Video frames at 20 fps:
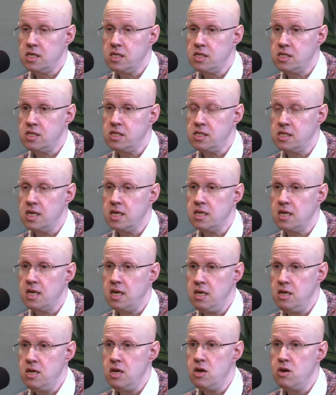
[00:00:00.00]
she said
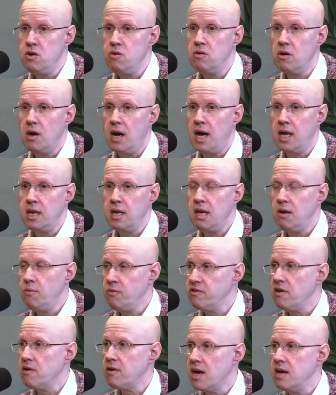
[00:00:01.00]
he knew and he
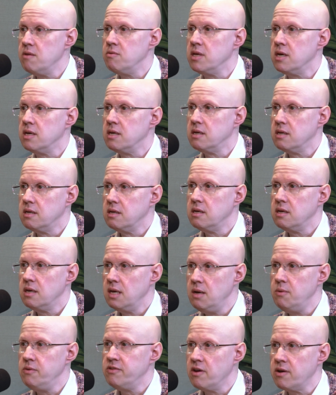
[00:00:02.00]
was okay with it. Mm.
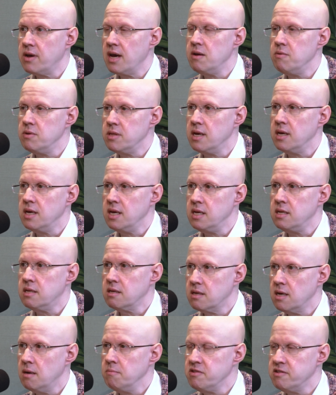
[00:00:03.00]
He was okay with it.
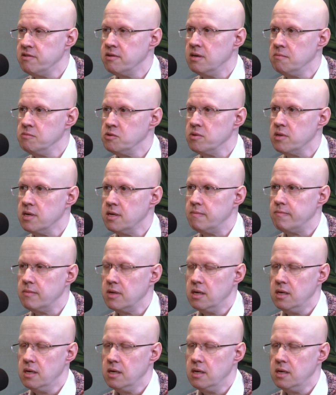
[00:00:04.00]
He'd come to terms with it.